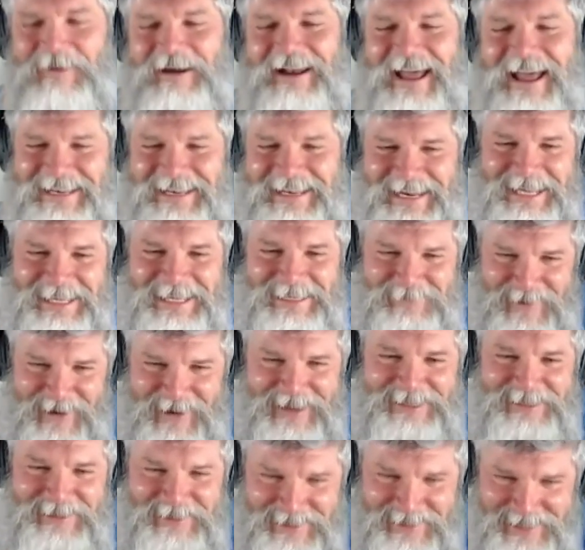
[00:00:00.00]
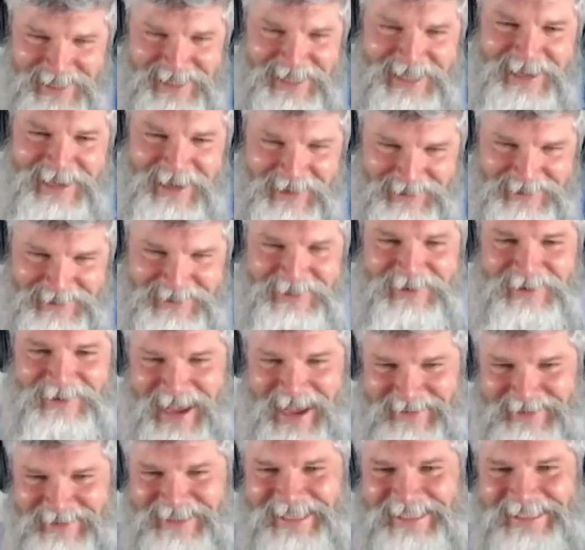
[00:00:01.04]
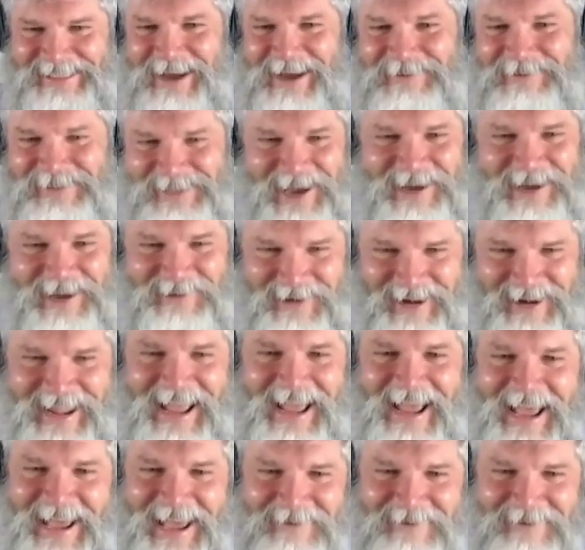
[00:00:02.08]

I did experience New Zealand culture. And I just I was yeah. hungry.